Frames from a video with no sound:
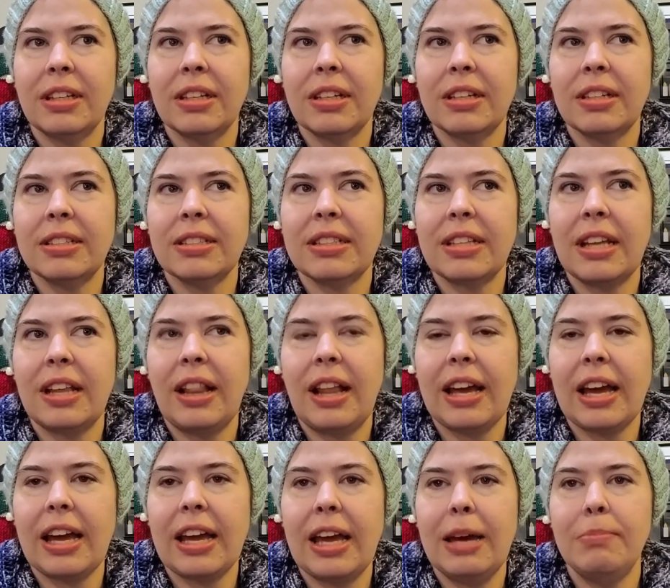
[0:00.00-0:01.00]
because
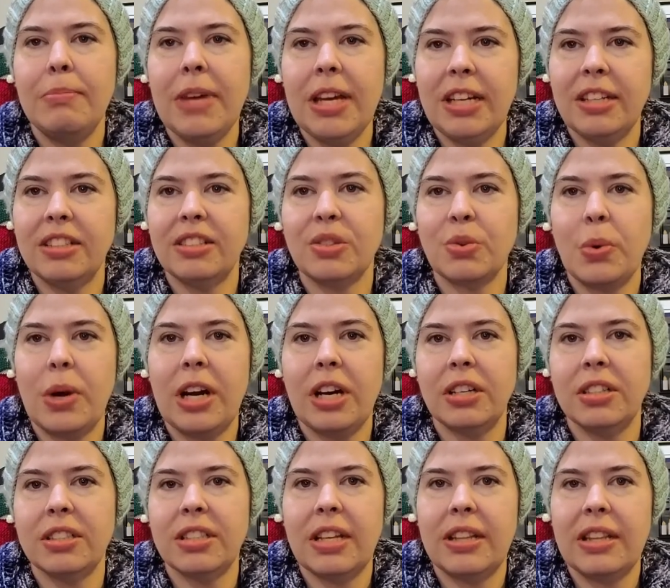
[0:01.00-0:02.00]
like I kept making
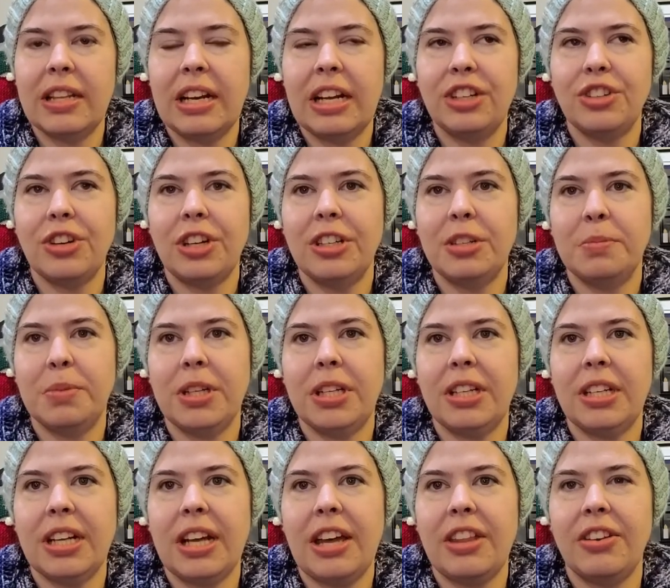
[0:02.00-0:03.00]
squares, and then I tried to put
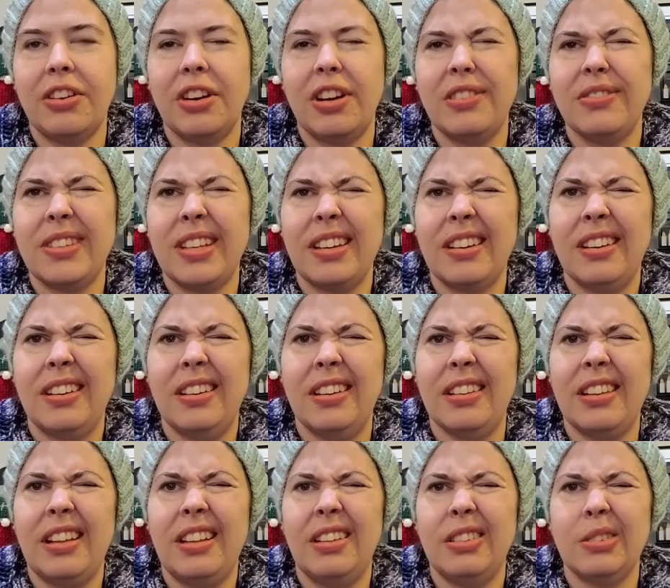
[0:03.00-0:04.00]
it together, and I was like, huh,
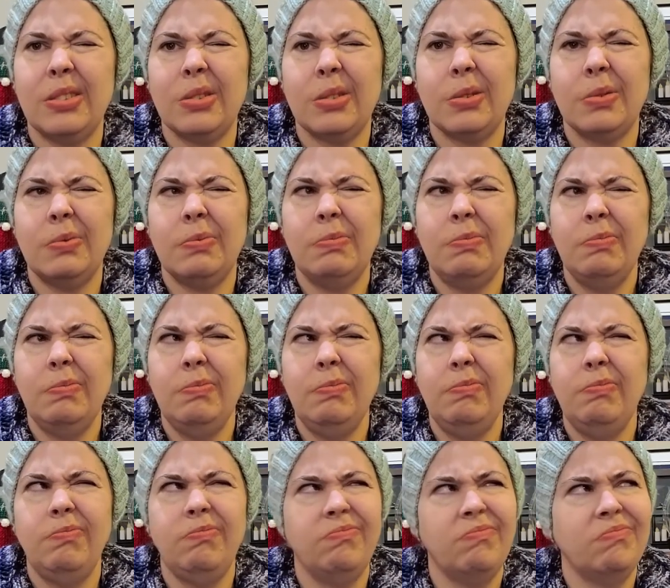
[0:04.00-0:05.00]
that looks
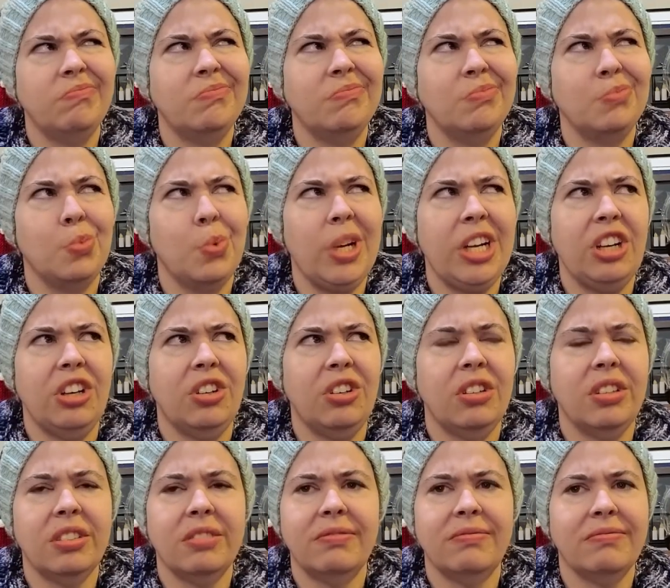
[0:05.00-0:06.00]

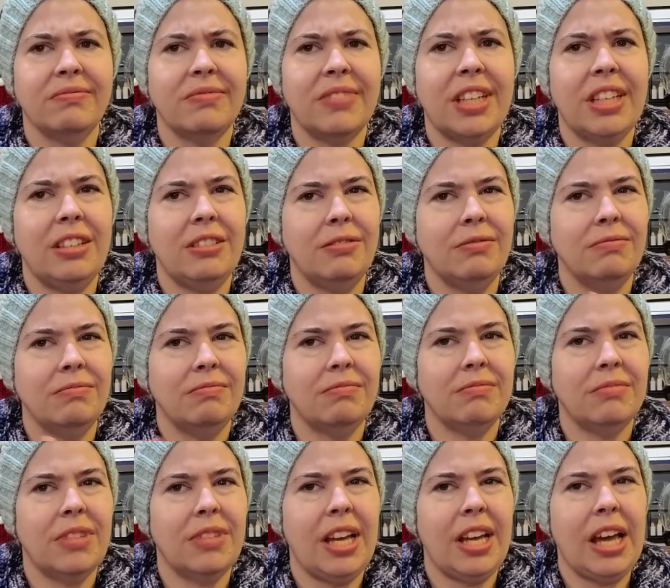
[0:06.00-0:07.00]
weird. I don't
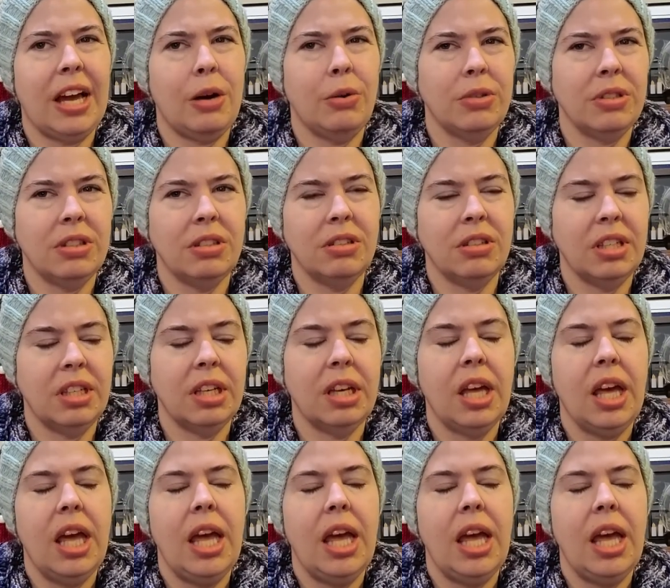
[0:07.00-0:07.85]
like how it's looking.